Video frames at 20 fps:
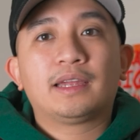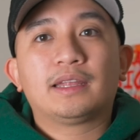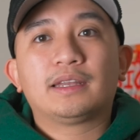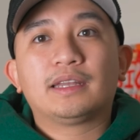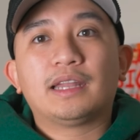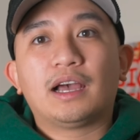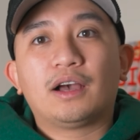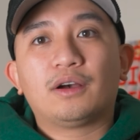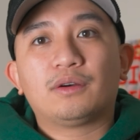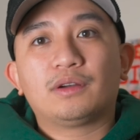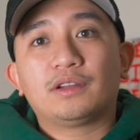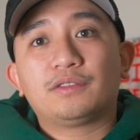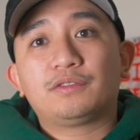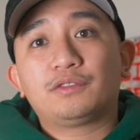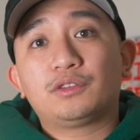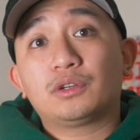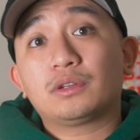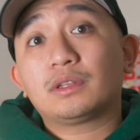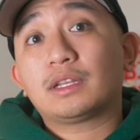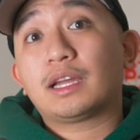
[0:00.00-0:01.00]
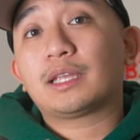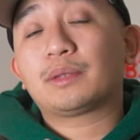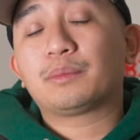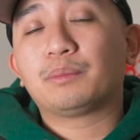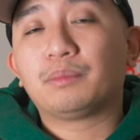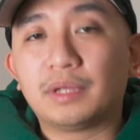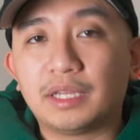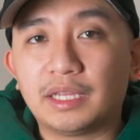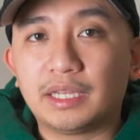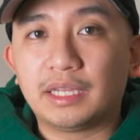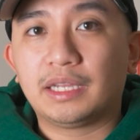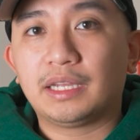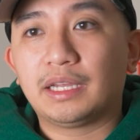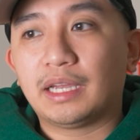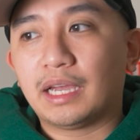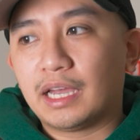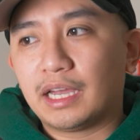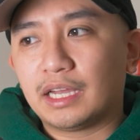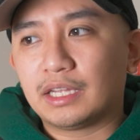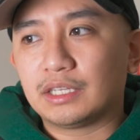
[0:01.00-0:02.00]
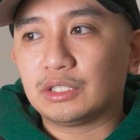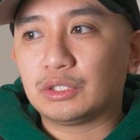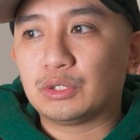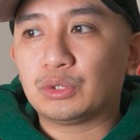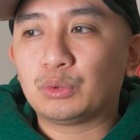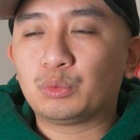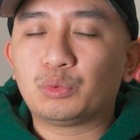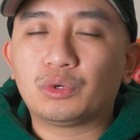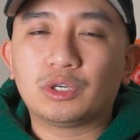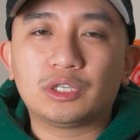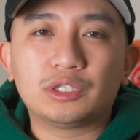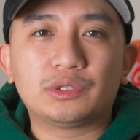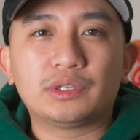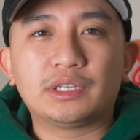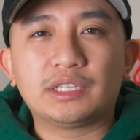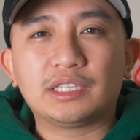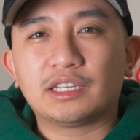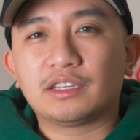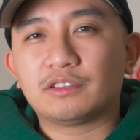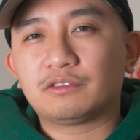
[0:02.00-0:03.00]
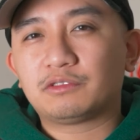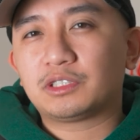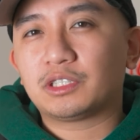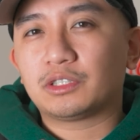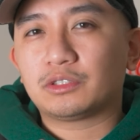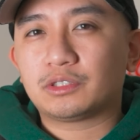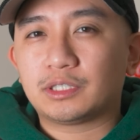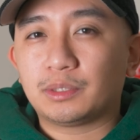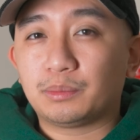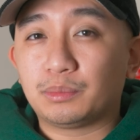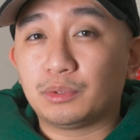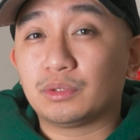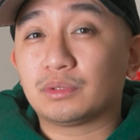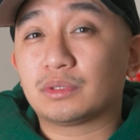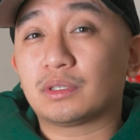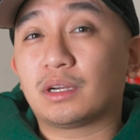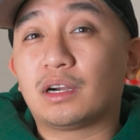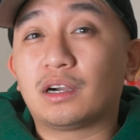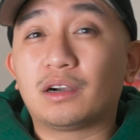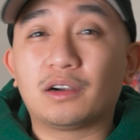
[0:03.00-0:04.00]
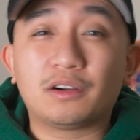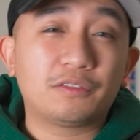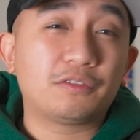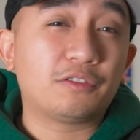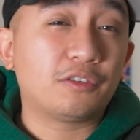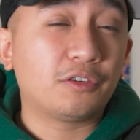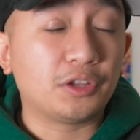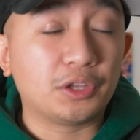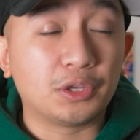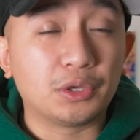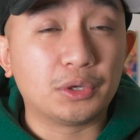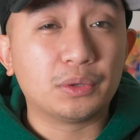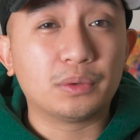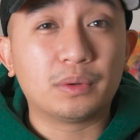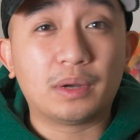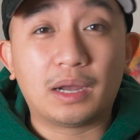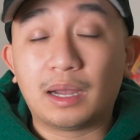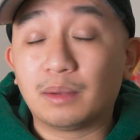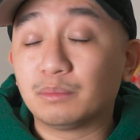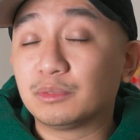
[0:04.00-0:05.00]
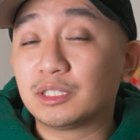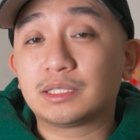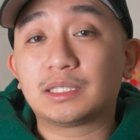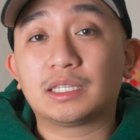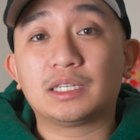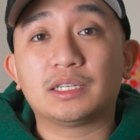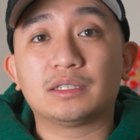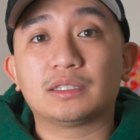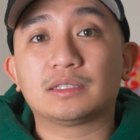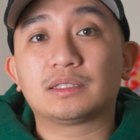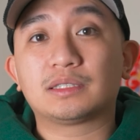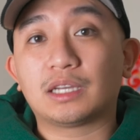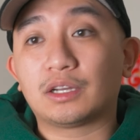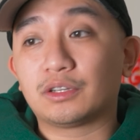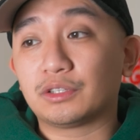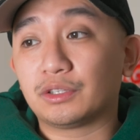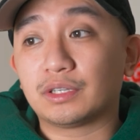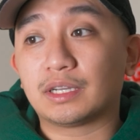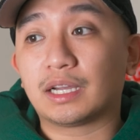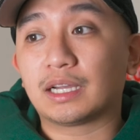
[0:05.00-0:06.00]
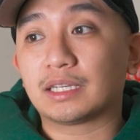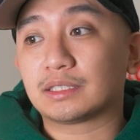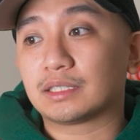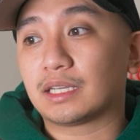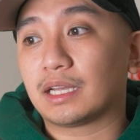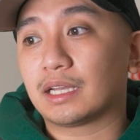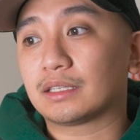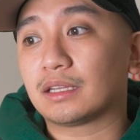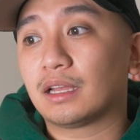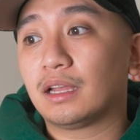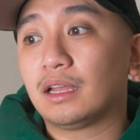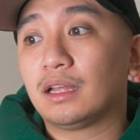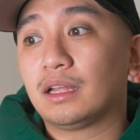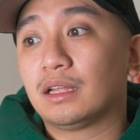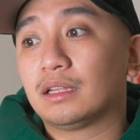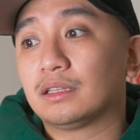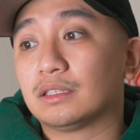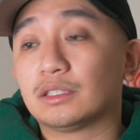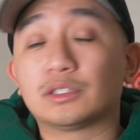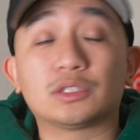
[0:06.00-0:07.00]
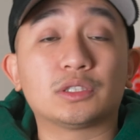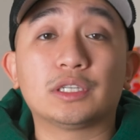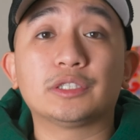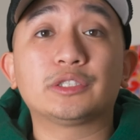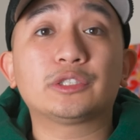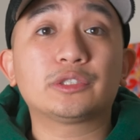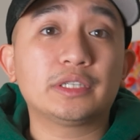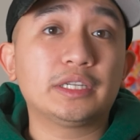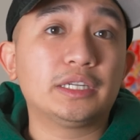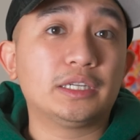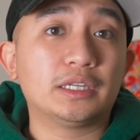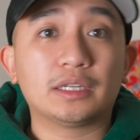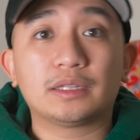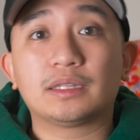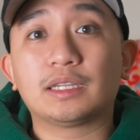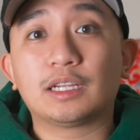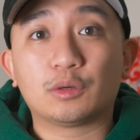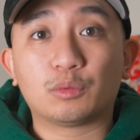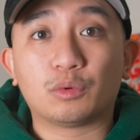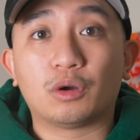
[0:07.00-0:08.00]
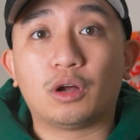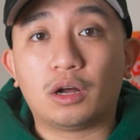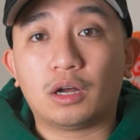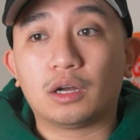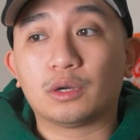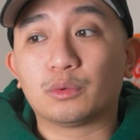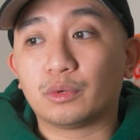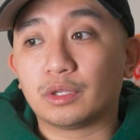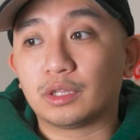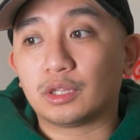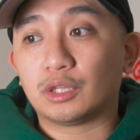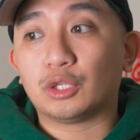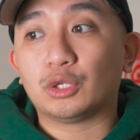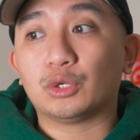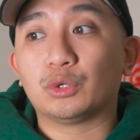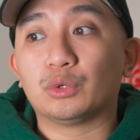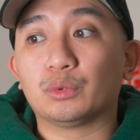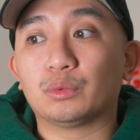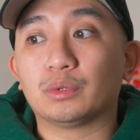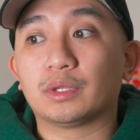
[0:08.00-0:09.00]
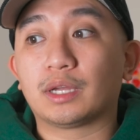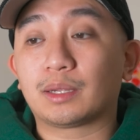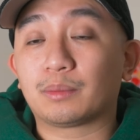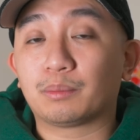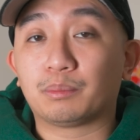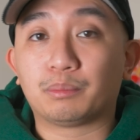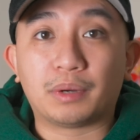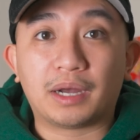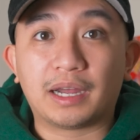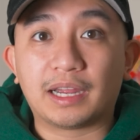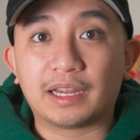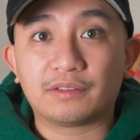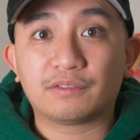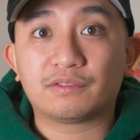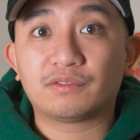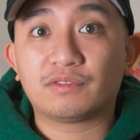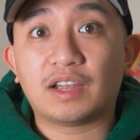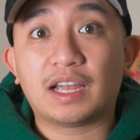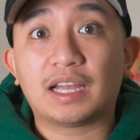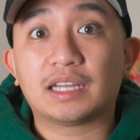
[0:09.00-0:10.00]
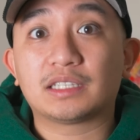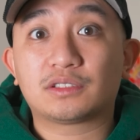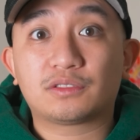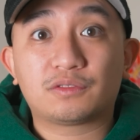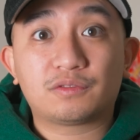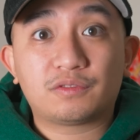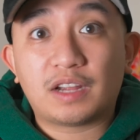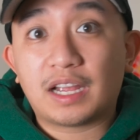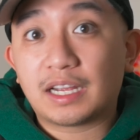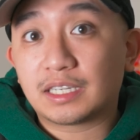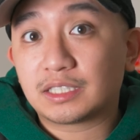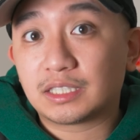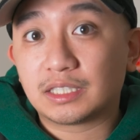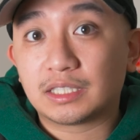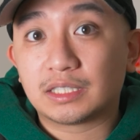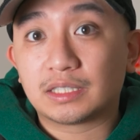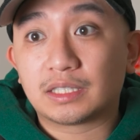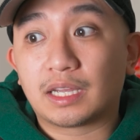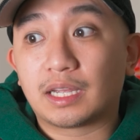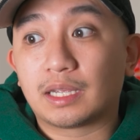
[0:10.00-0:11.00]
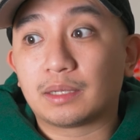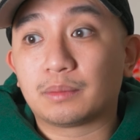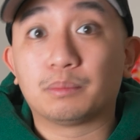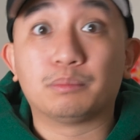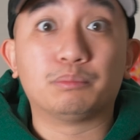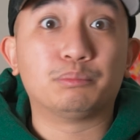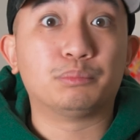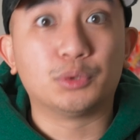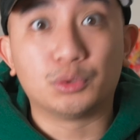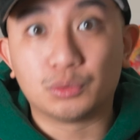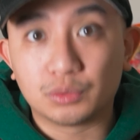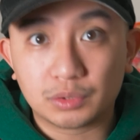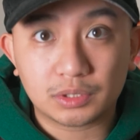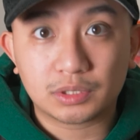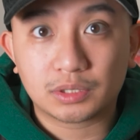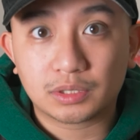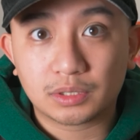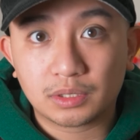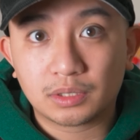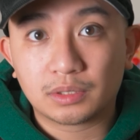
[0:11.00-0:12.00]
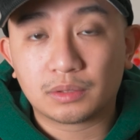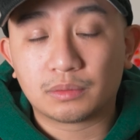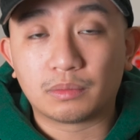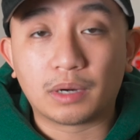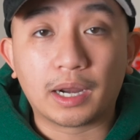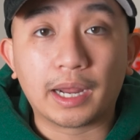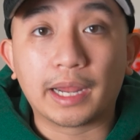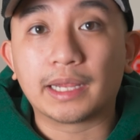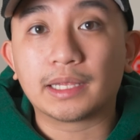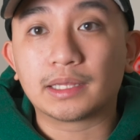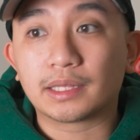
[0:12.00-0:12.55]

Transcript: Now, if you're like me and you're wondering if Chelsea boots are for you, I'm just here to tell you guys like, there's literally nothing wrong with you like buying fast fashion like boots, right?